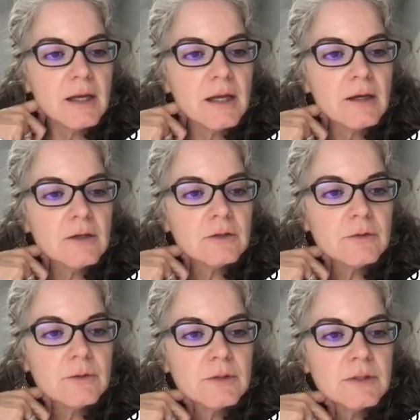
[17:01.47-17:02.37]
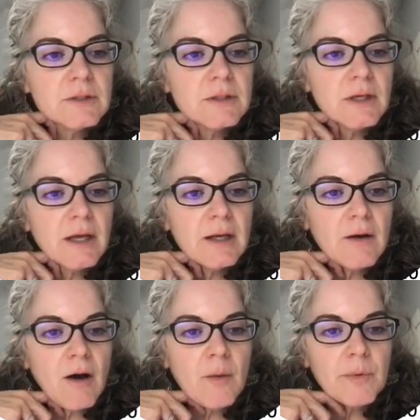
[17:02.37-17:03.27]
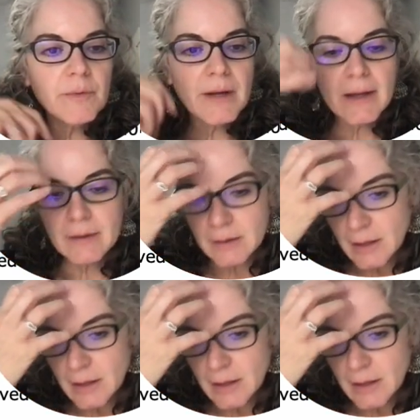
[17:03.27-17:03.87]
includes an operand,